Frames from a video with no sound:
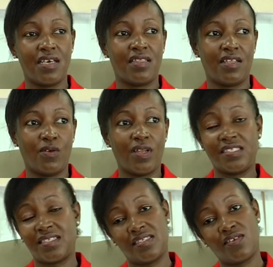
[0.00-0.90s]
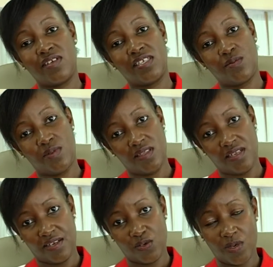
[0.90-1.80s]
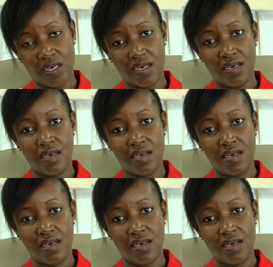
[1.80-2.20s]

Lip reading: the knowledge that is created within the network.